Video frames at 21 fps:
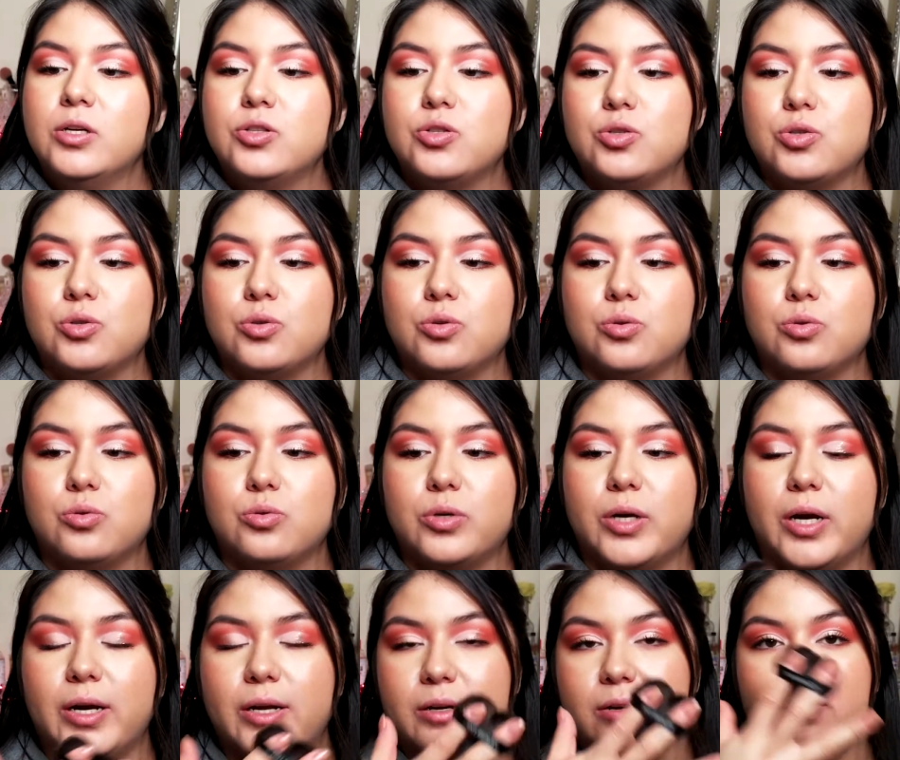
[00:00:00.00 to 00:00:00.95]
to
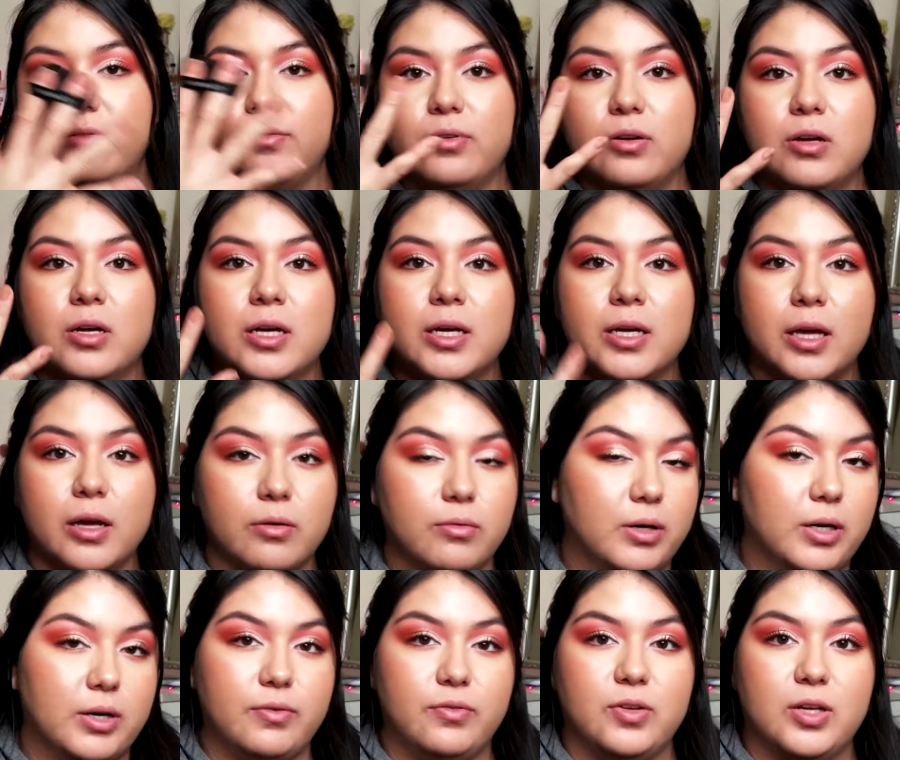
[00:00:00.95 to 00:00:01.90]
kind of get
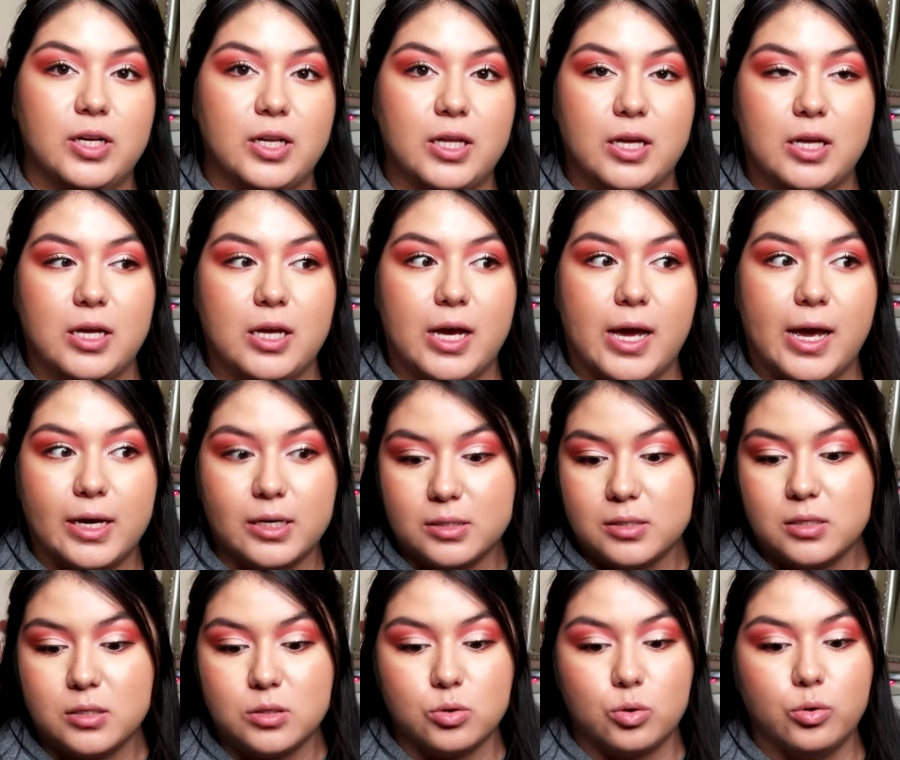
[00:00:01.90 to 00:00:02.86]
rid of any
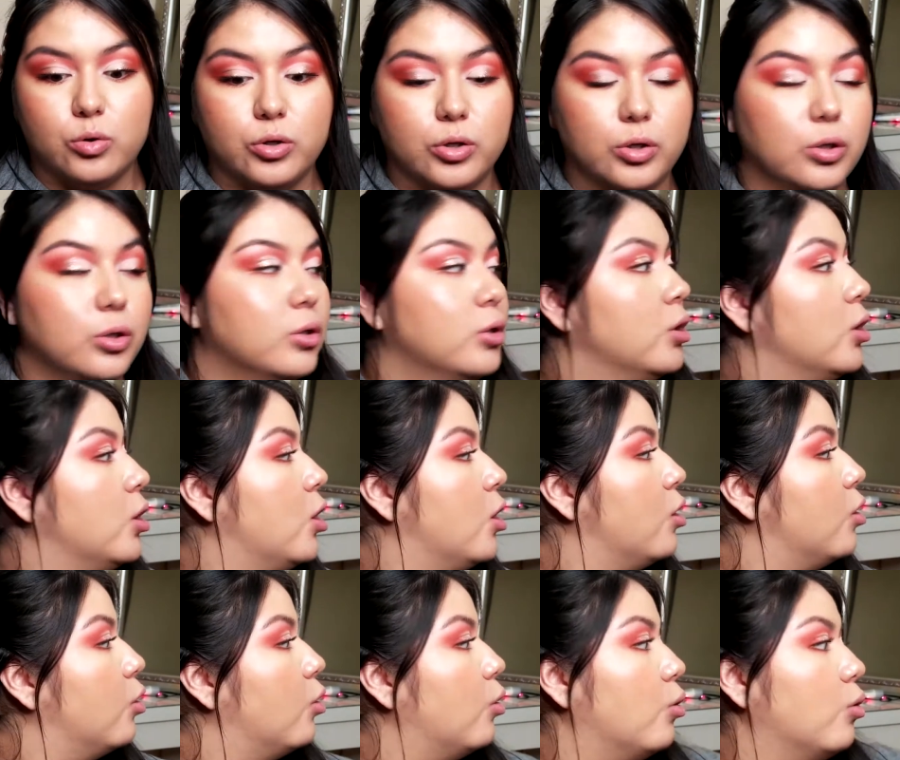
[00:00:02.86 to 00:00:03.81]
excess oil,
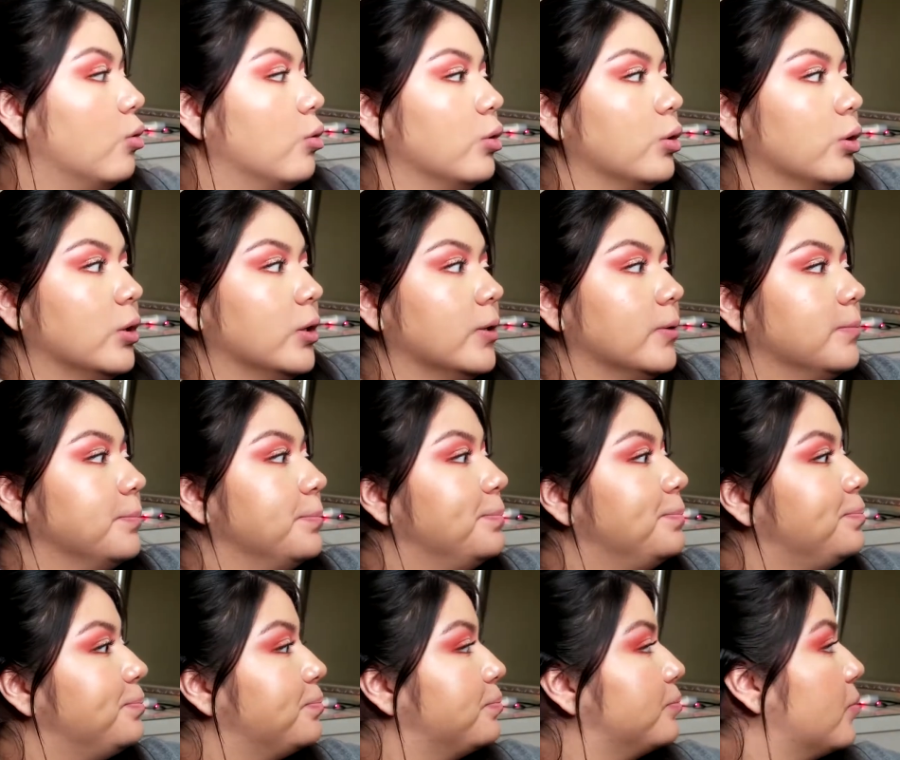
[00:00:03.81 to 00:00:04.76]
or
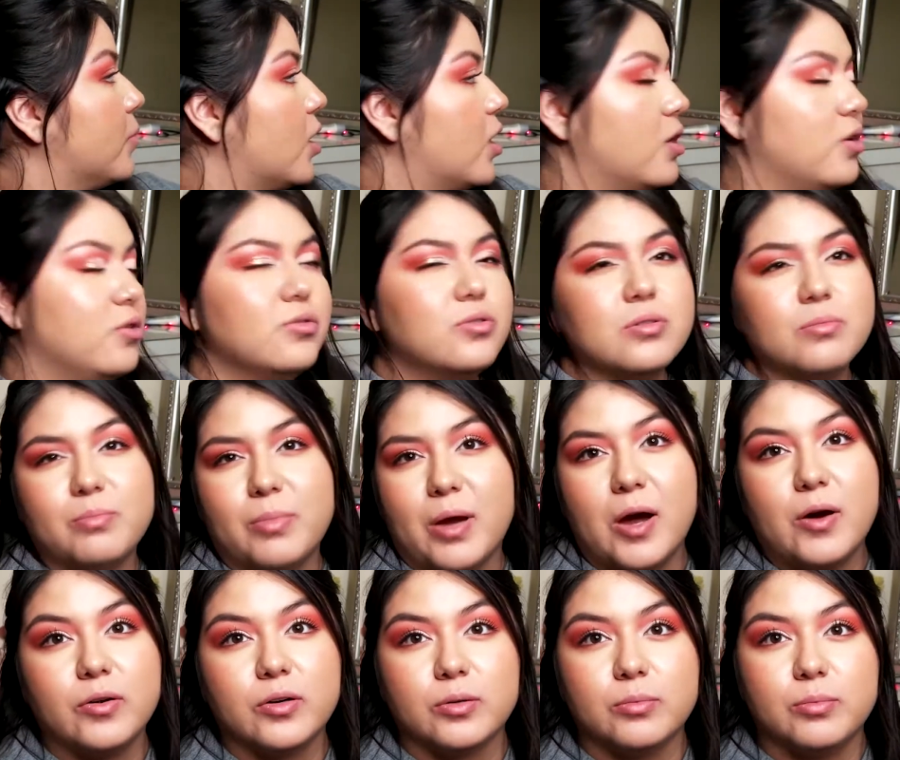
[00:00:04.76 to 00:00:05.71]
use a
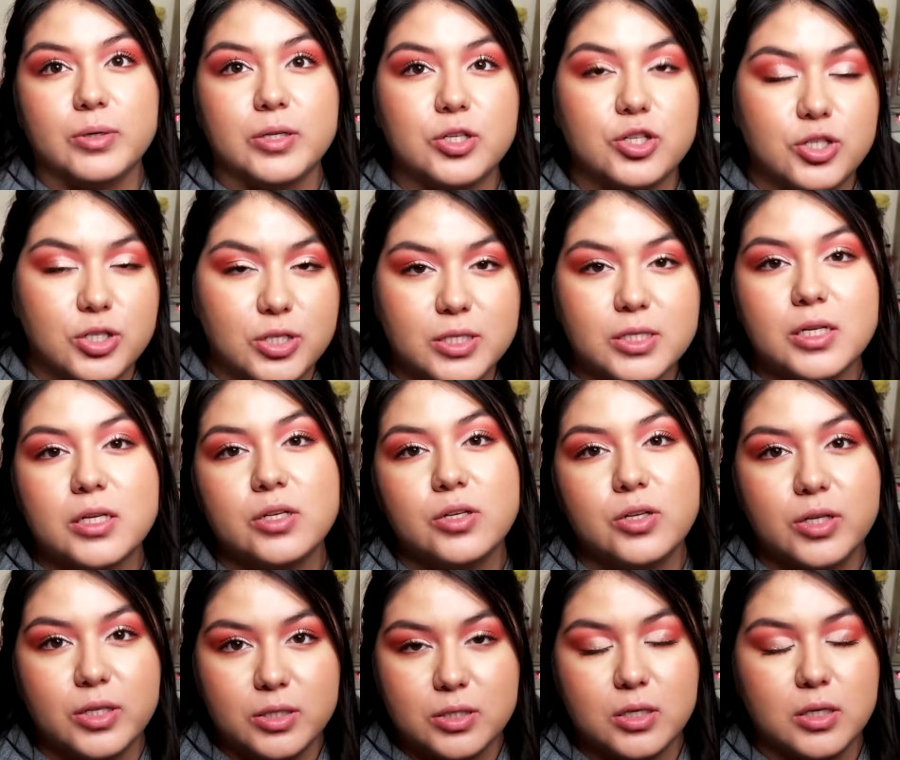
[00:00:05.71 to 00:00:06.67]
powder because she said you
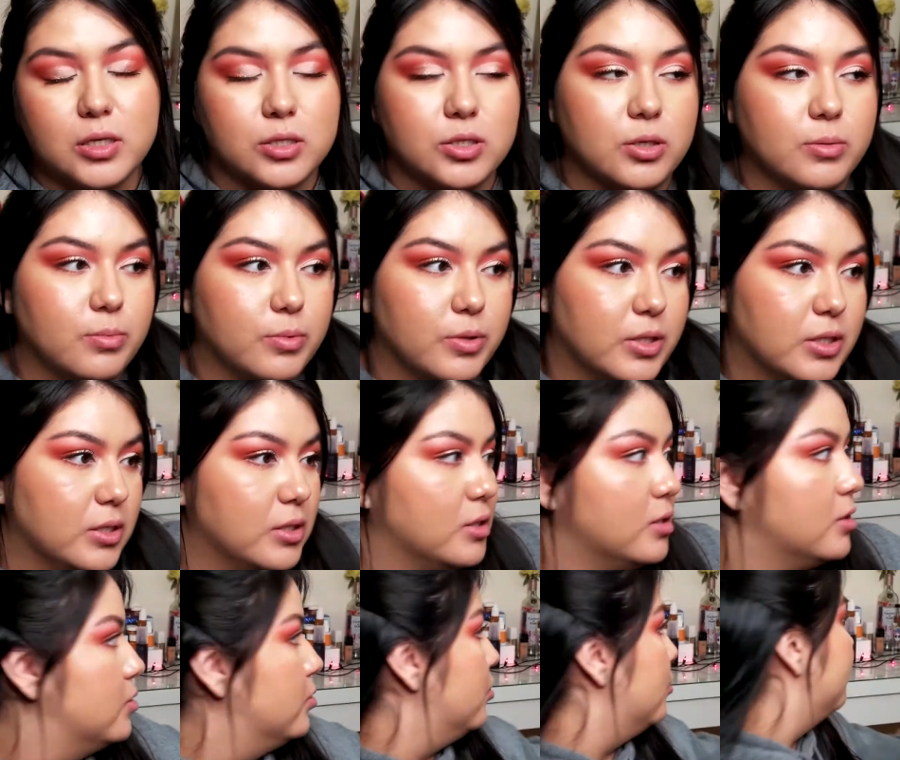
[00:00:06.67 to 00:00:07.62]
can touch up with this.
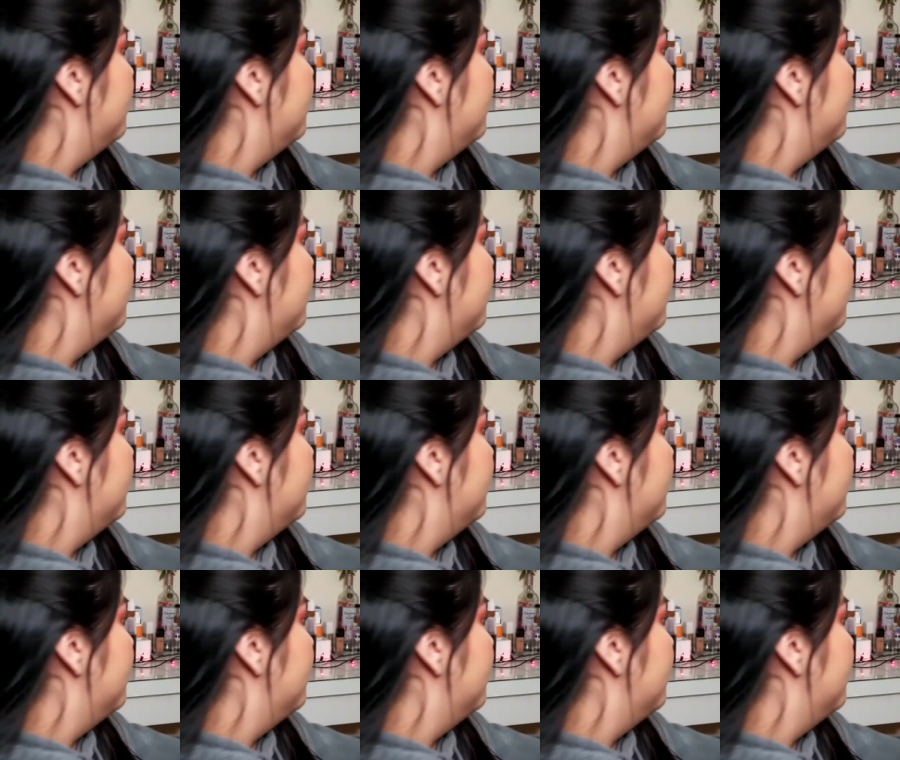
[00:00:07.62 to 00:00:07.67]
So